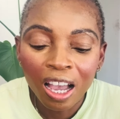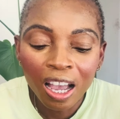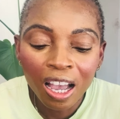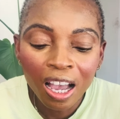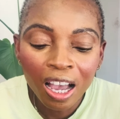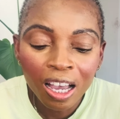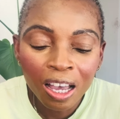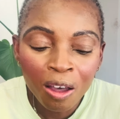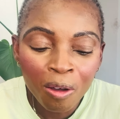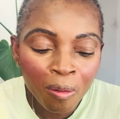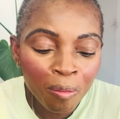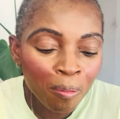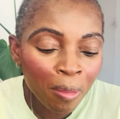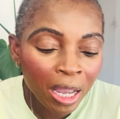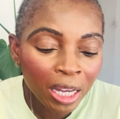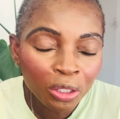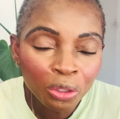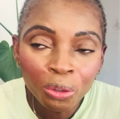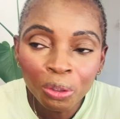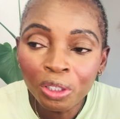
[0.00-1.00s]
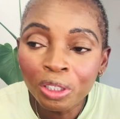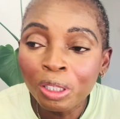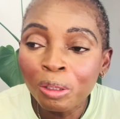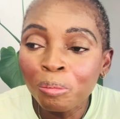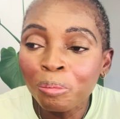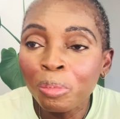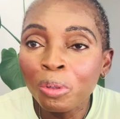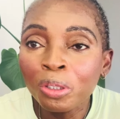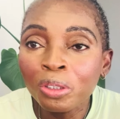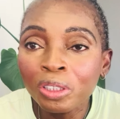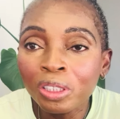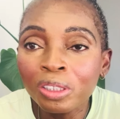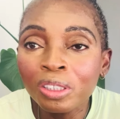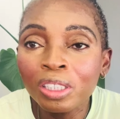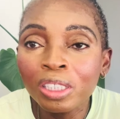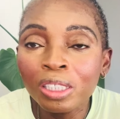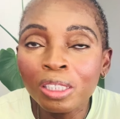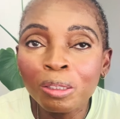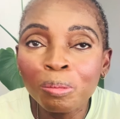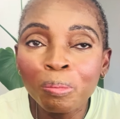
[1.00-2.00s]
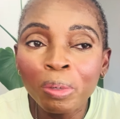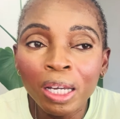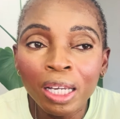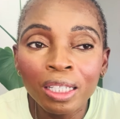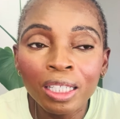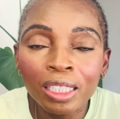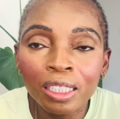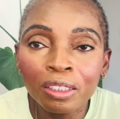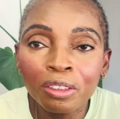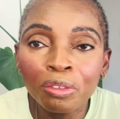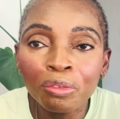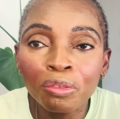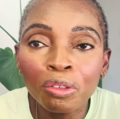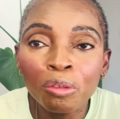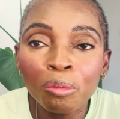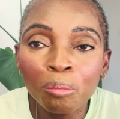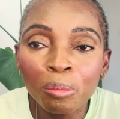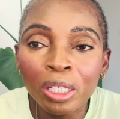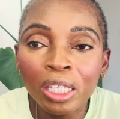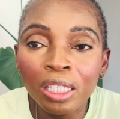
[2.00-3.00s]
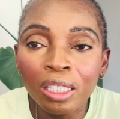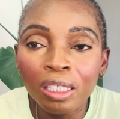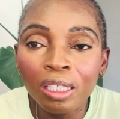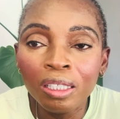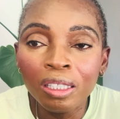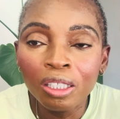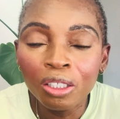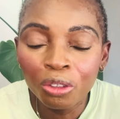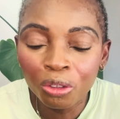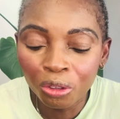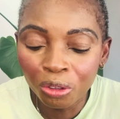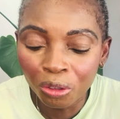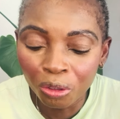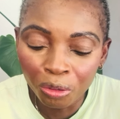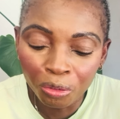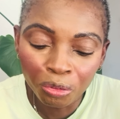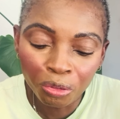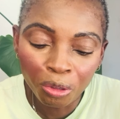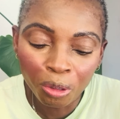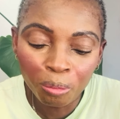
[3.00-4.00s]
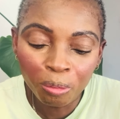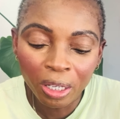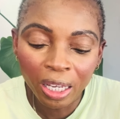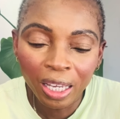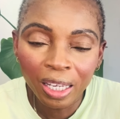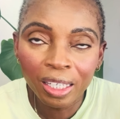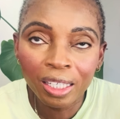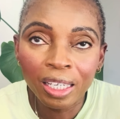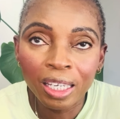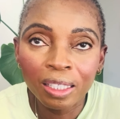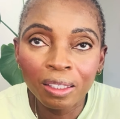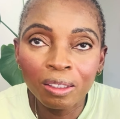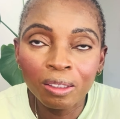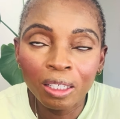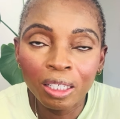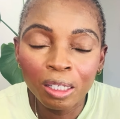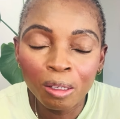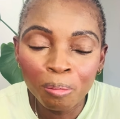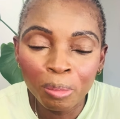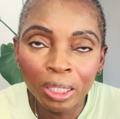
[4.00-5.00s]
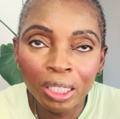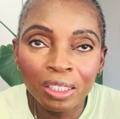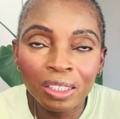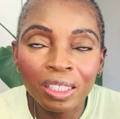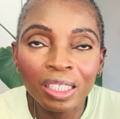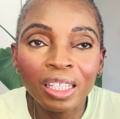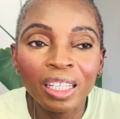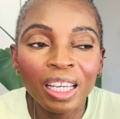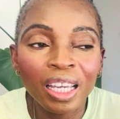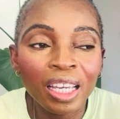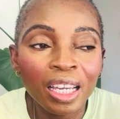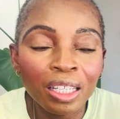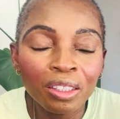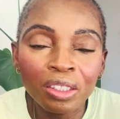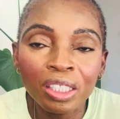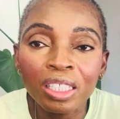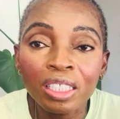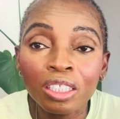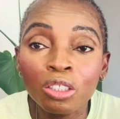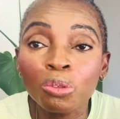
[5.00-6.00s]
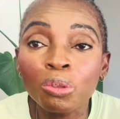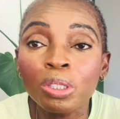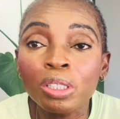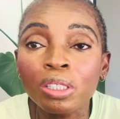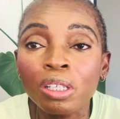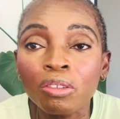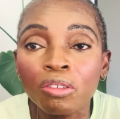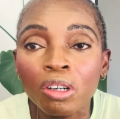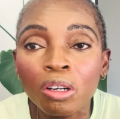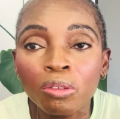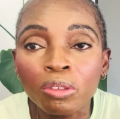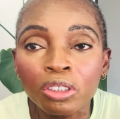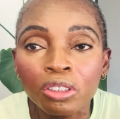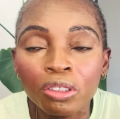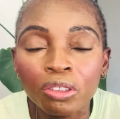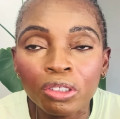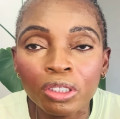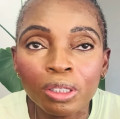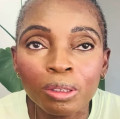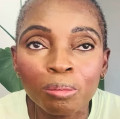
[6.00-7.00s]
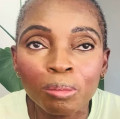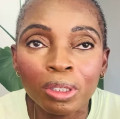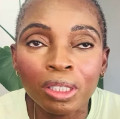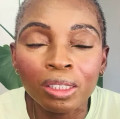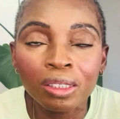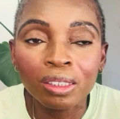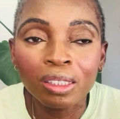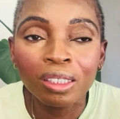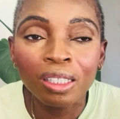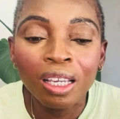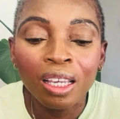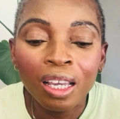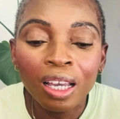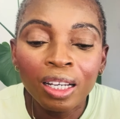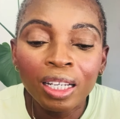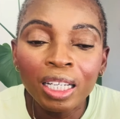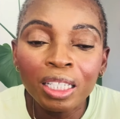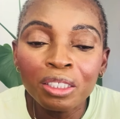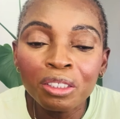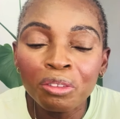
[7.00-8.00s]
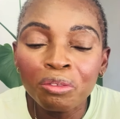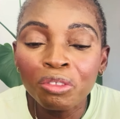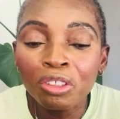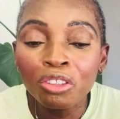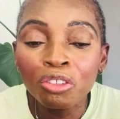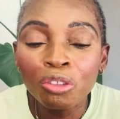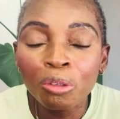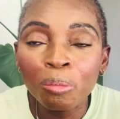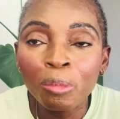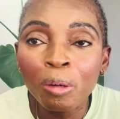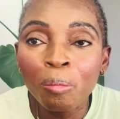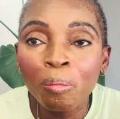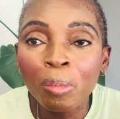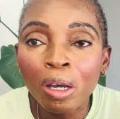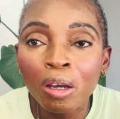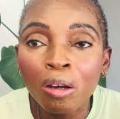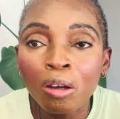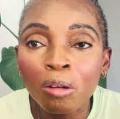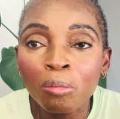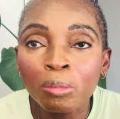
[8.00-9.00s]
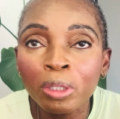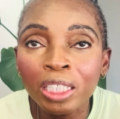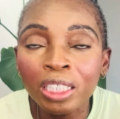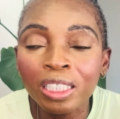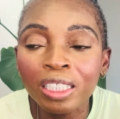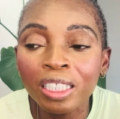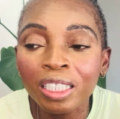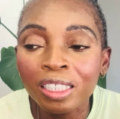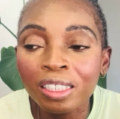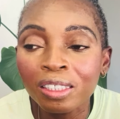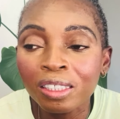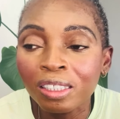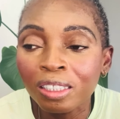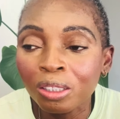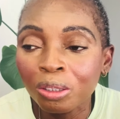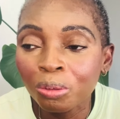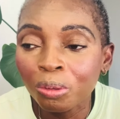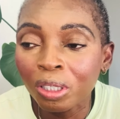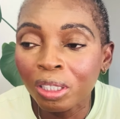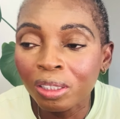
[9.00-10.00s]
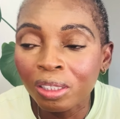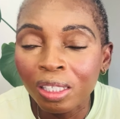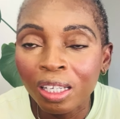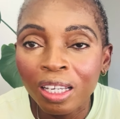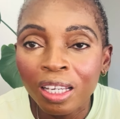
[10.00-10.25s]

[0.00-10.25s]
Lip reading: My daughter bought this palette for me, you know, from Urban Decay. I think it was around Christmas. Can't even remember how many years this was.